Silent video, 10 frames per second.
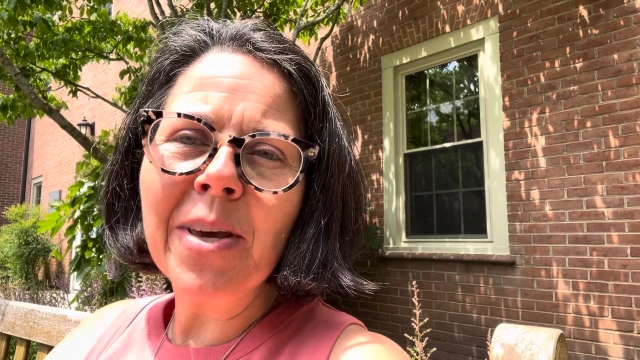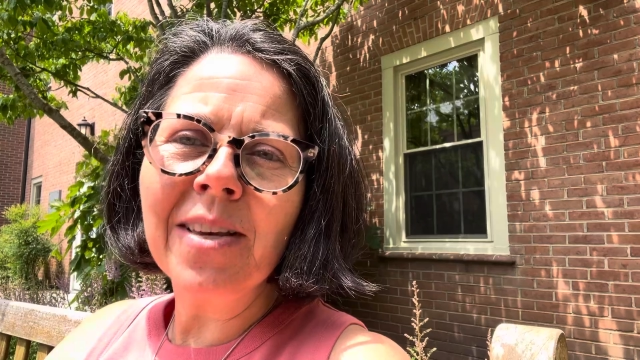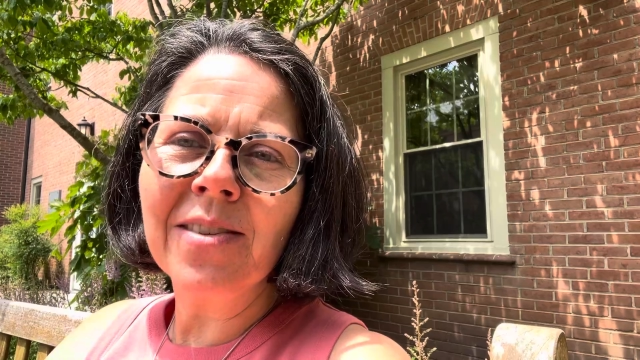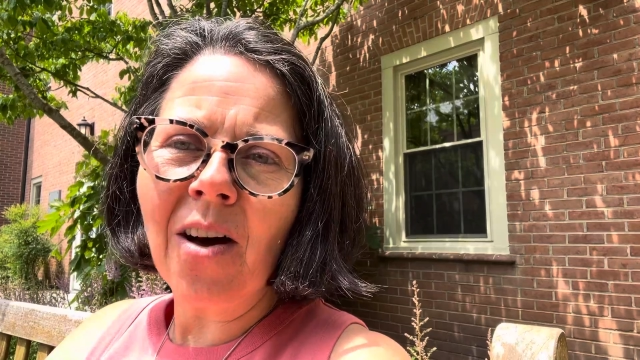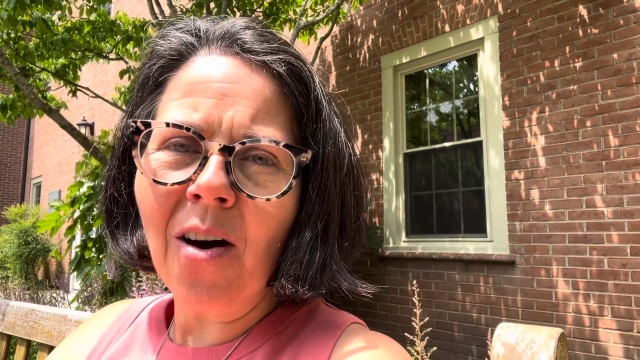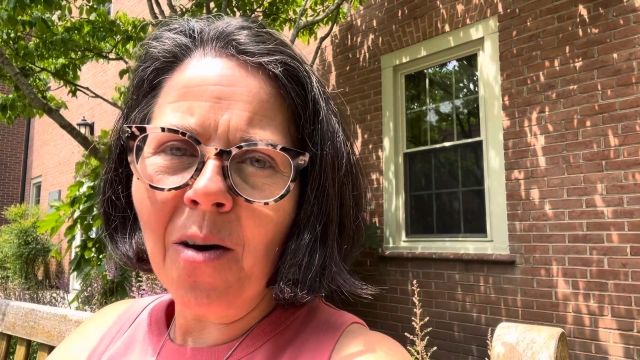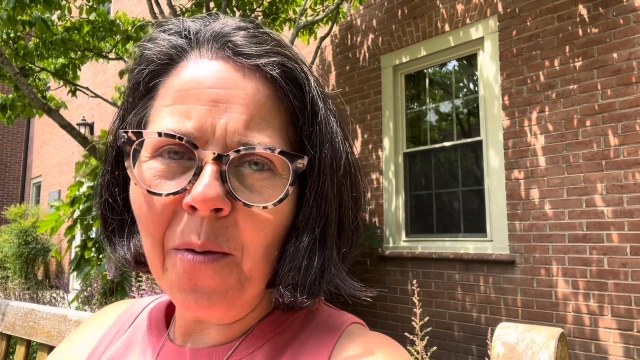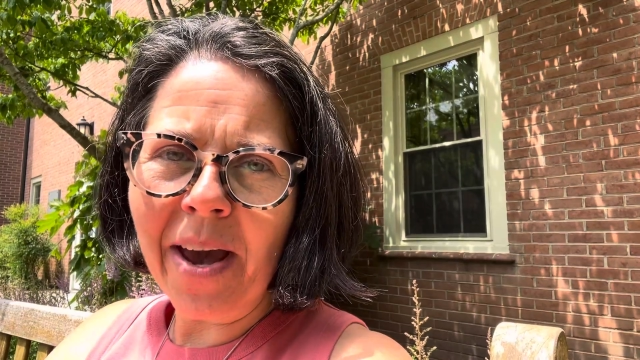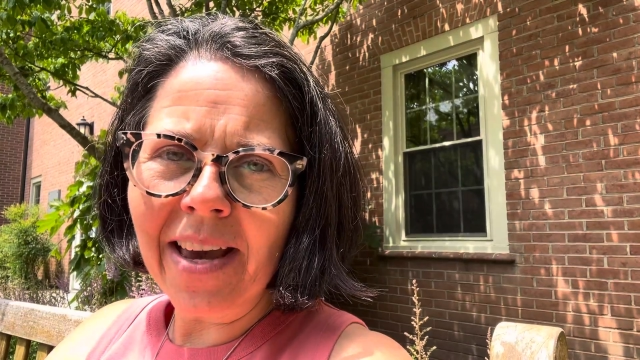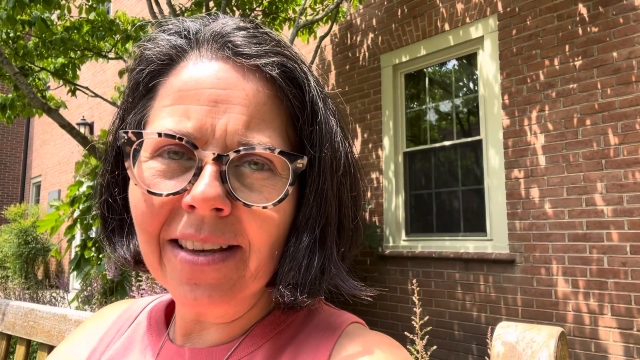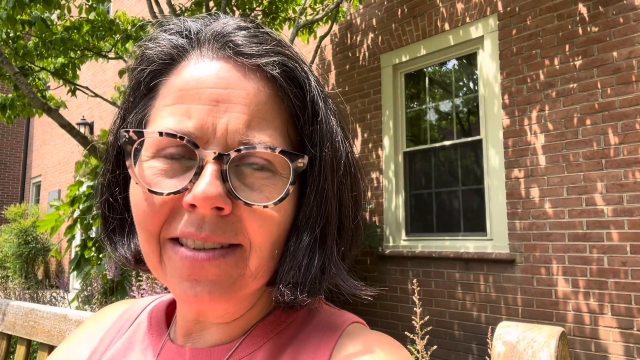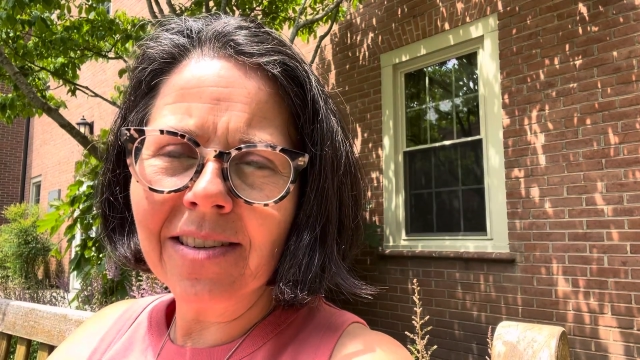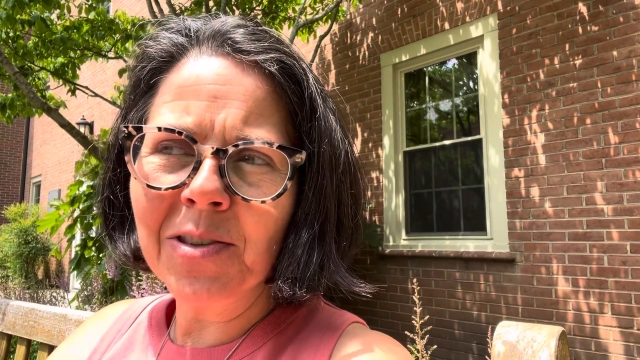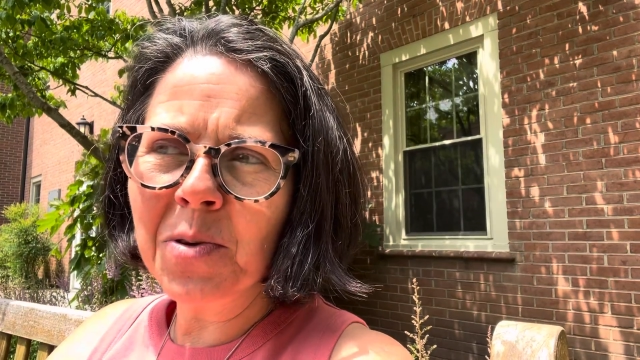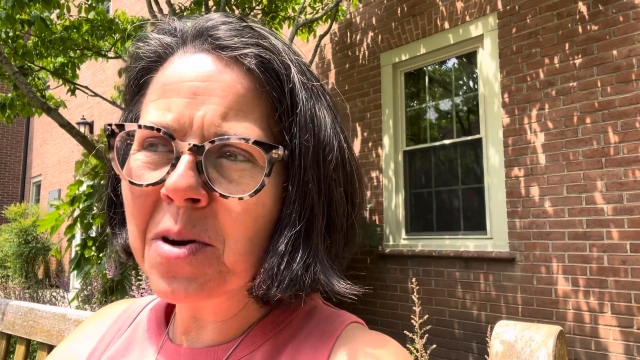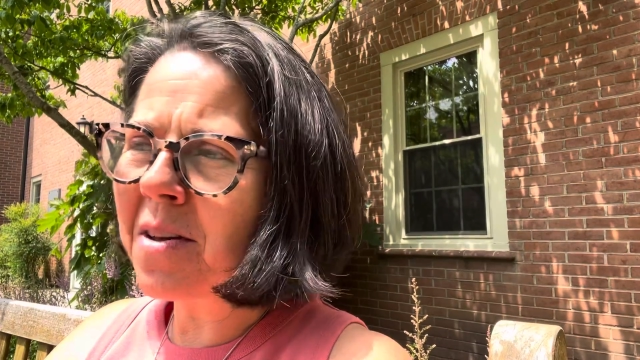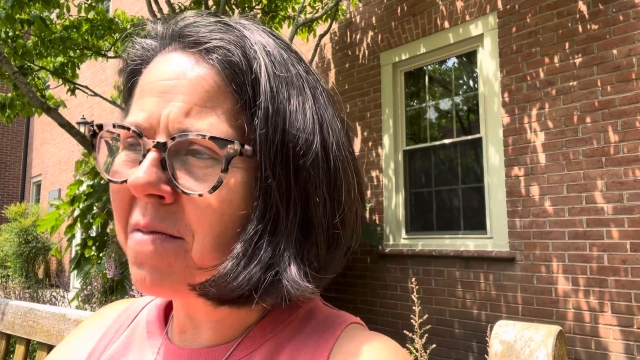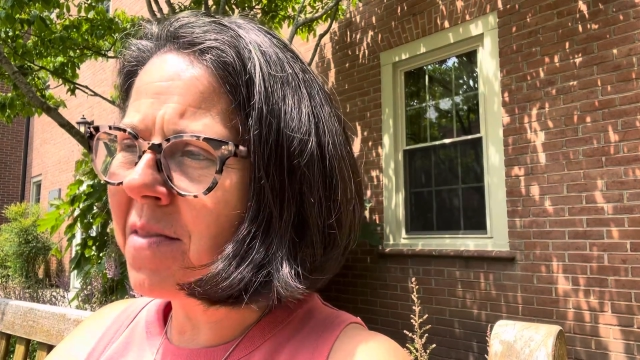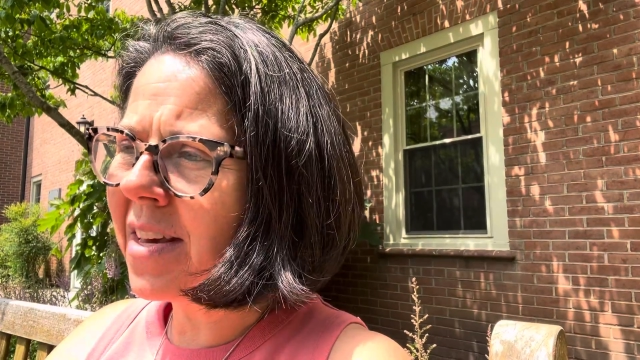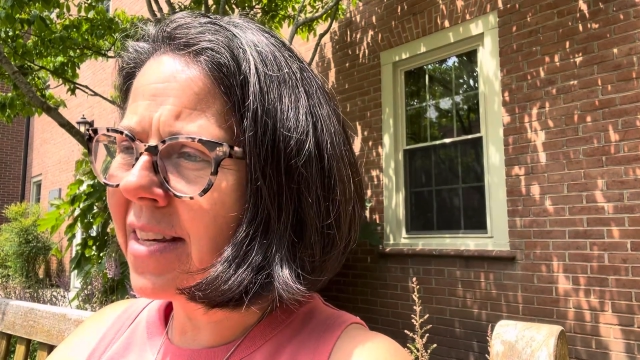is always sort of
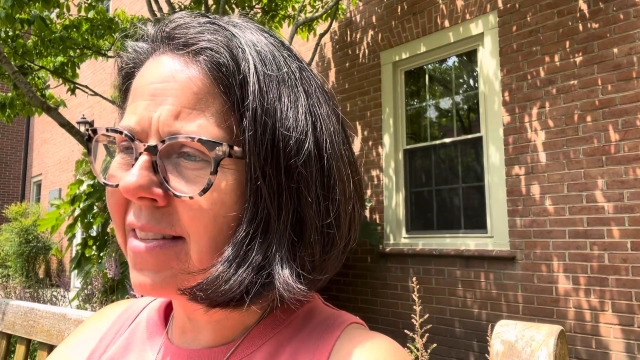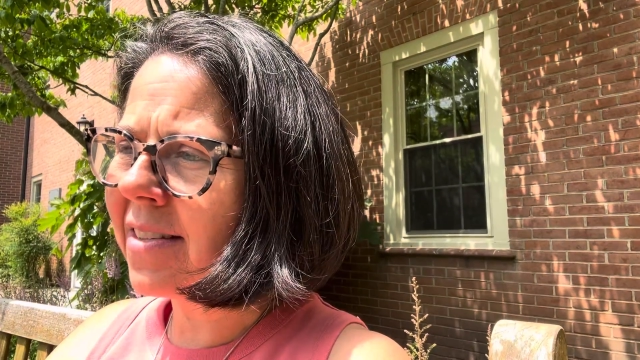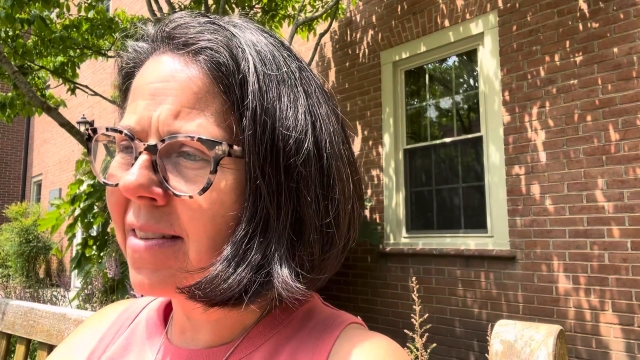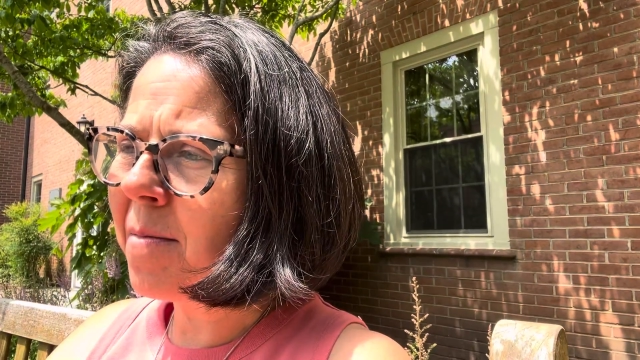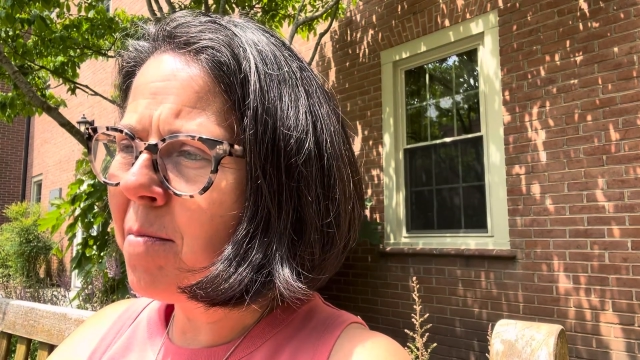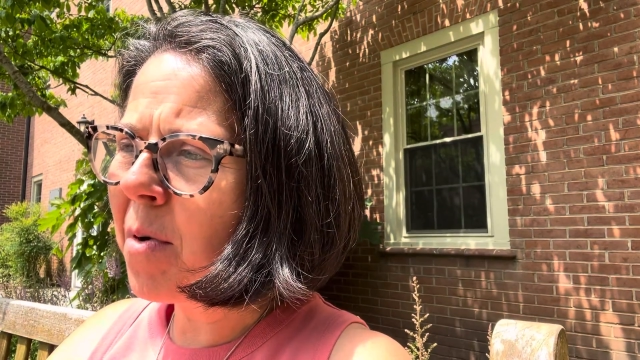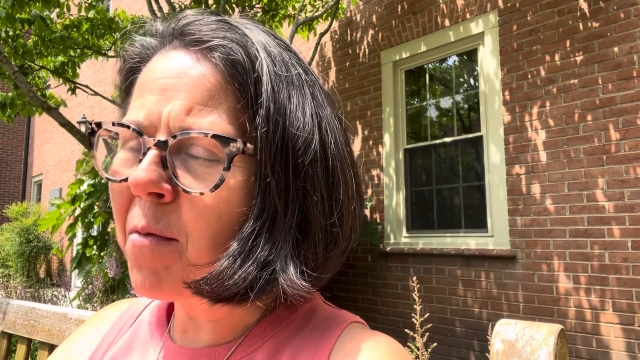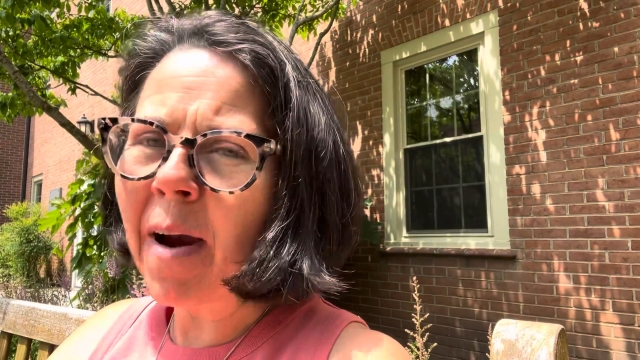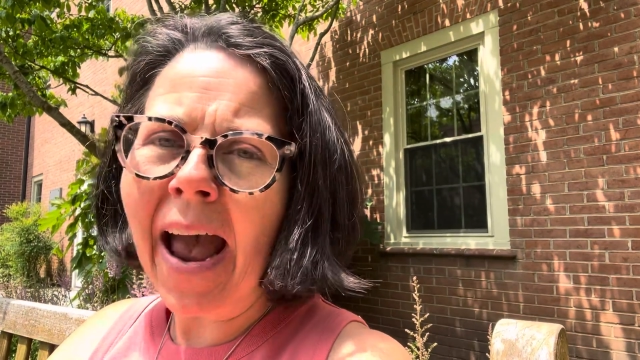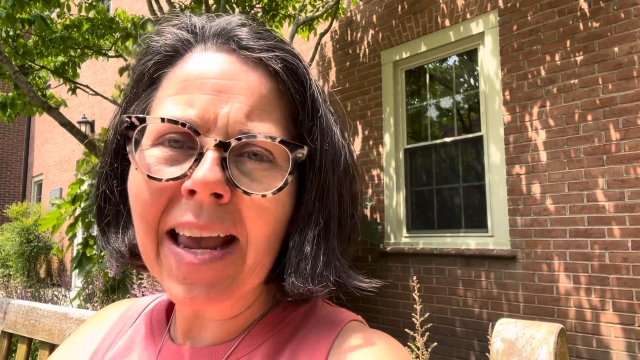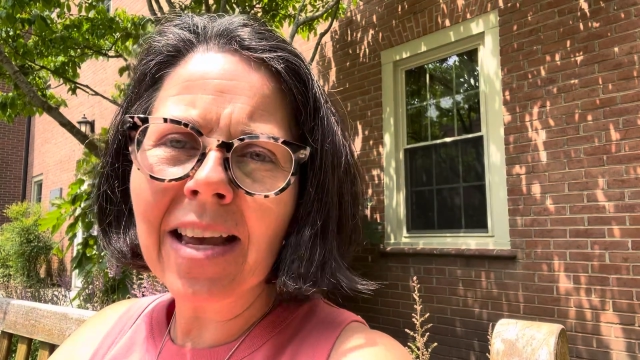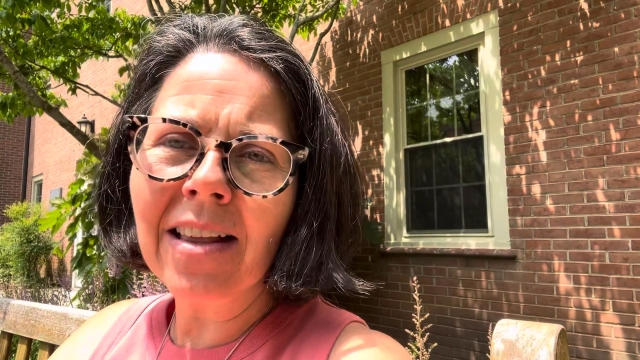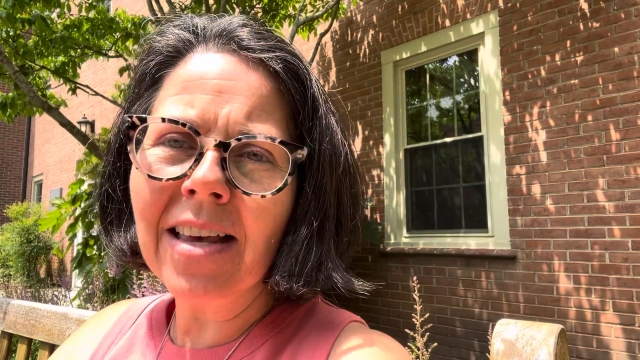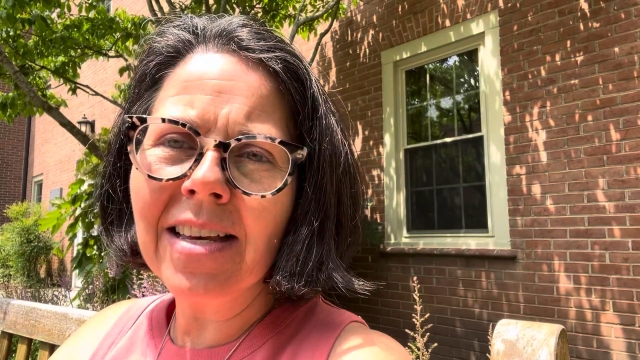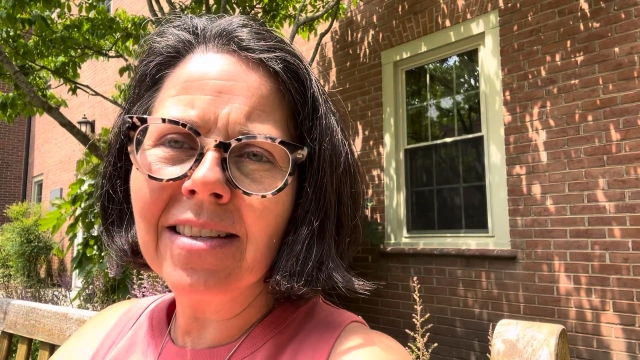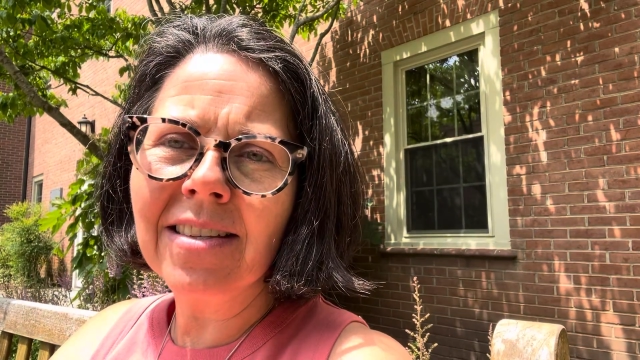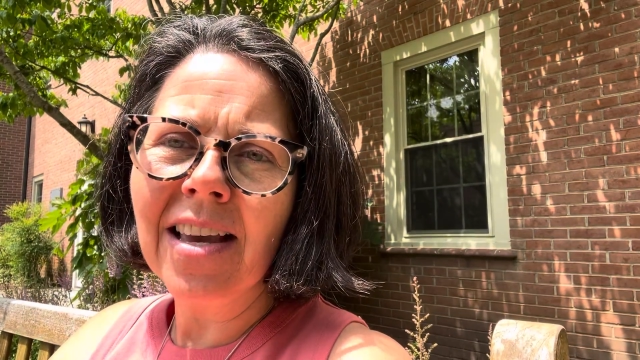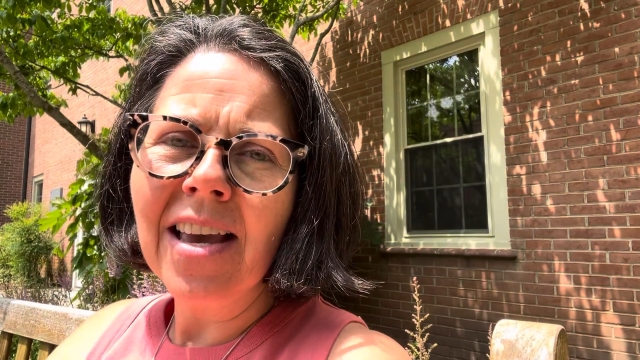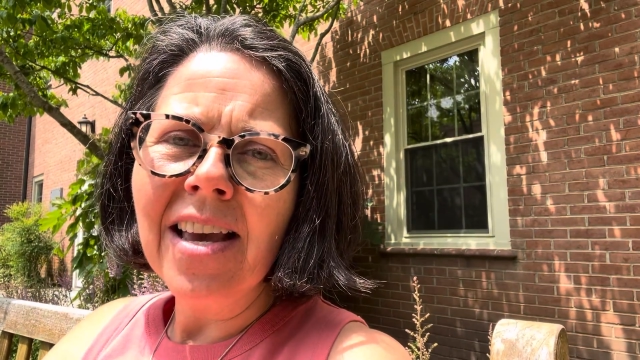this miraculous